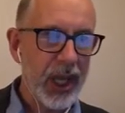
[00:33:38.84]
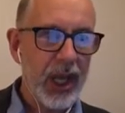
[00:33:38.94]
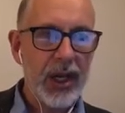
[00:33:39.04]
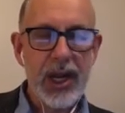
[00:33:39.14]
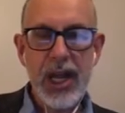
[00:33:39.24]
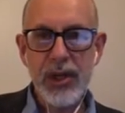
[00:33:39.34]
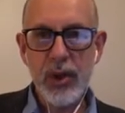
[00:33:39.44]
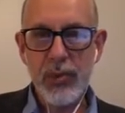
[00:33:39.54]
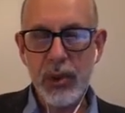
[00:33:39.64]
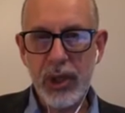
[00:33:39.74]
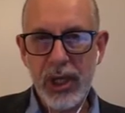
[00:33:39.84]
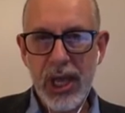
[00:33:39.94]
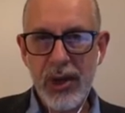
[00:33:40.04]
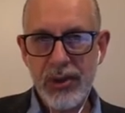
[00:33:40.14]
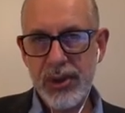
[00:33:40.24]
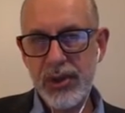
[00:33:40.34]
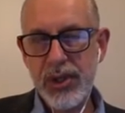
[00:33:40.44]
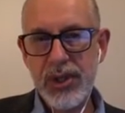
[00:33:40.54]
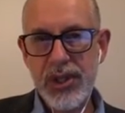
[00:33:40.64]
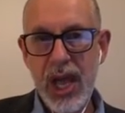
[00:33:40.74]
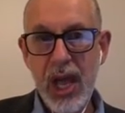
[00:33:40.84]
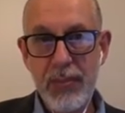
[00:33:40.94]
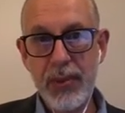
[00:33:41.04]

And Edauble allows you to set up